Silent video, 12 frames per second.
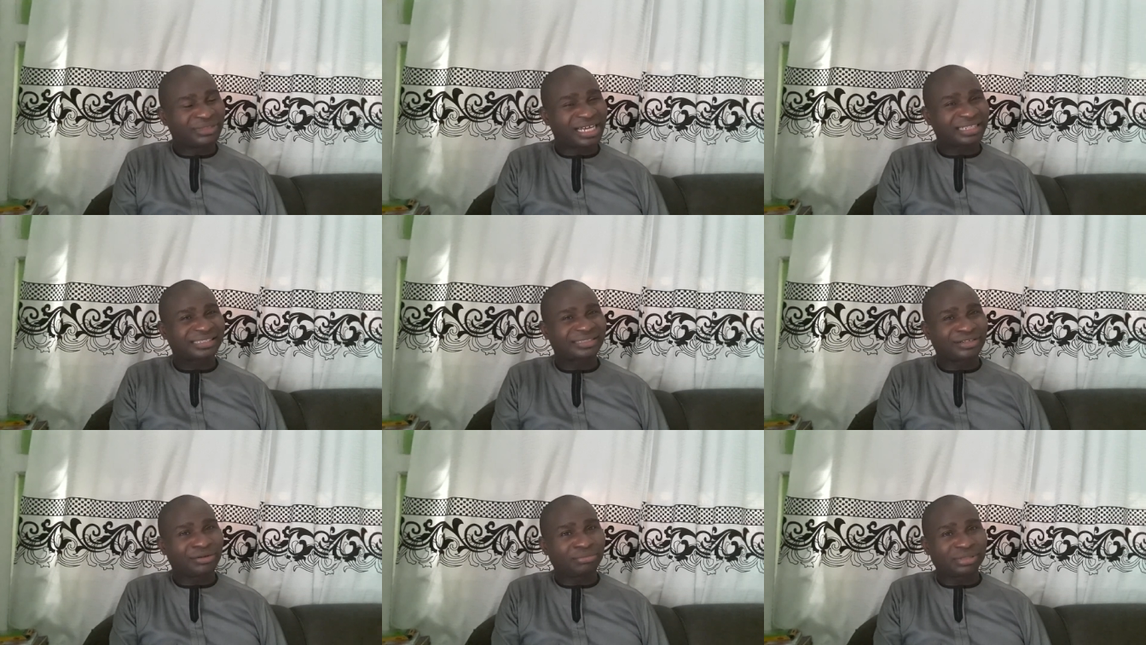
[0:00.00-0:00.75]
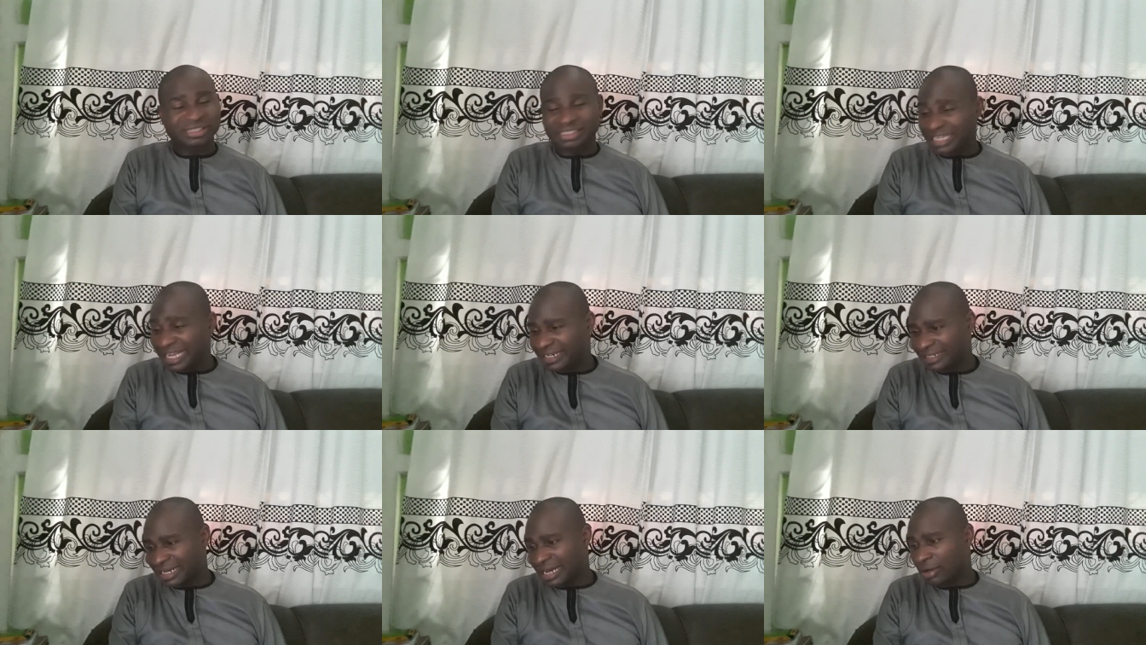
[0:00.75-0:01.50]
that's number
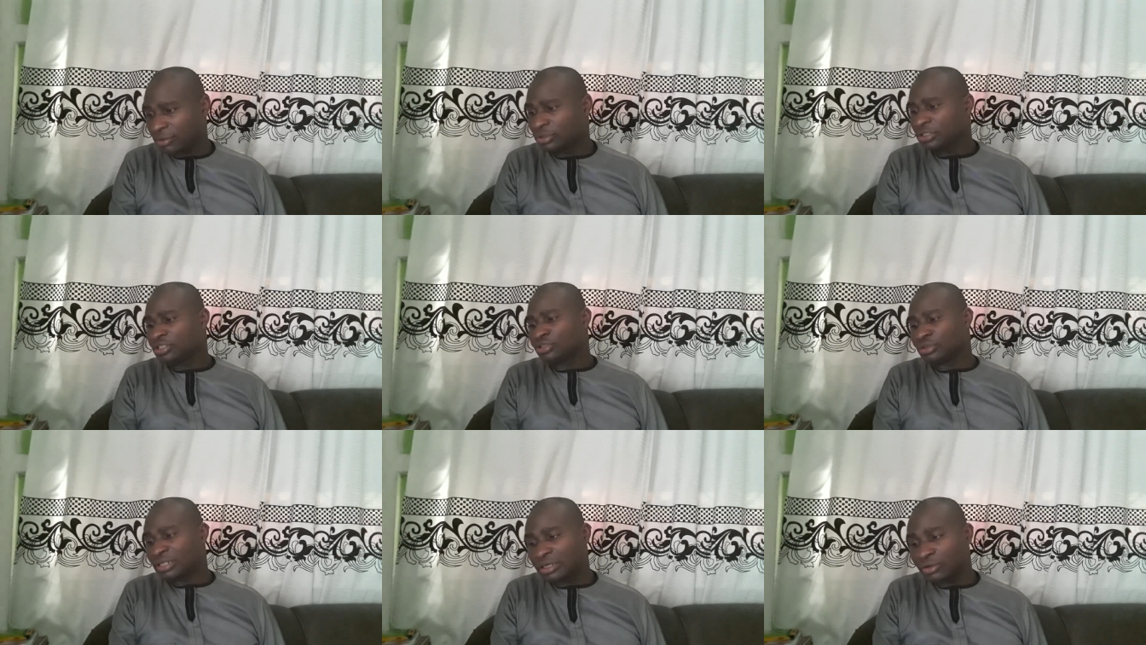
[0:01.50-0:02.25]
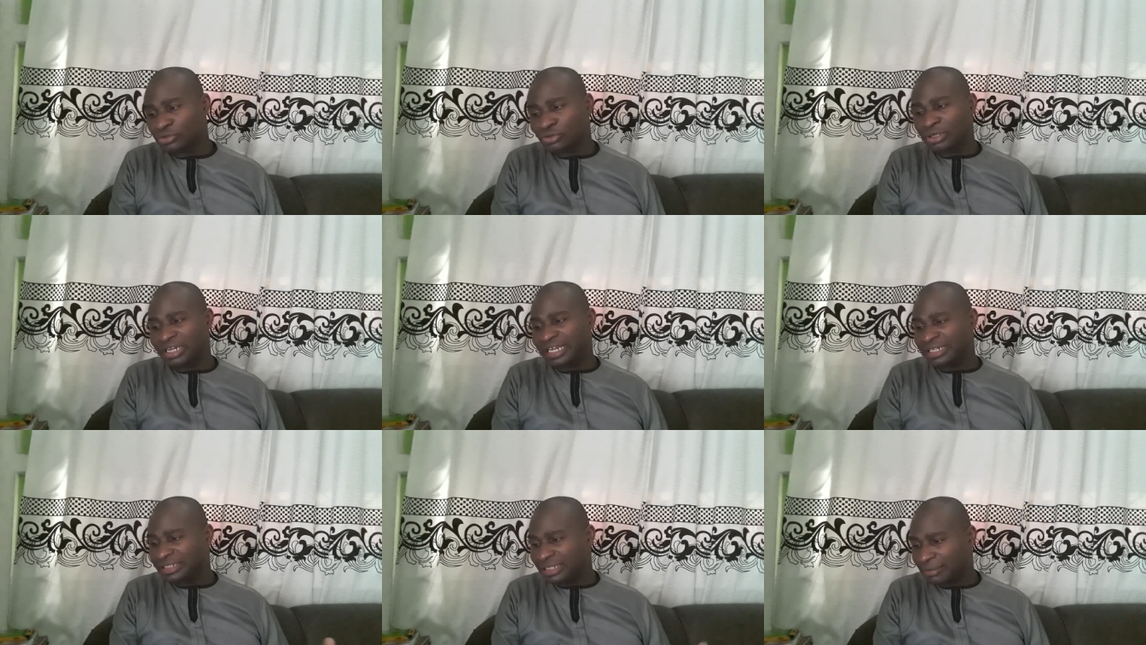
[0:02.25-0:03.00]
10 now you can also
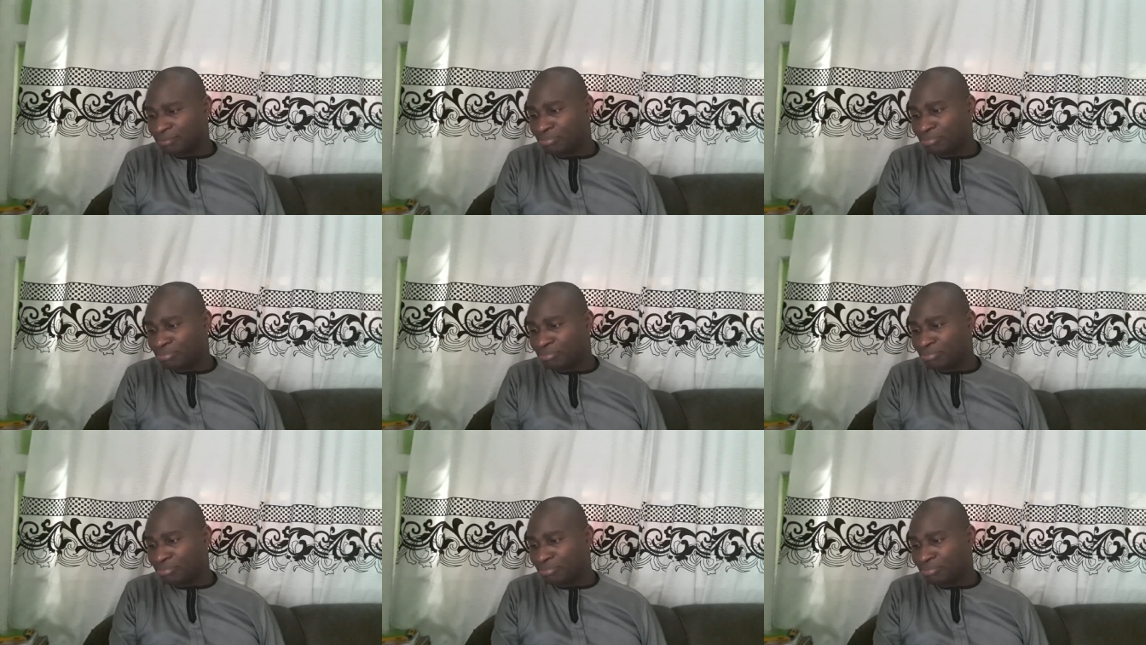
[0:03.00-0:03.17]
learn uh,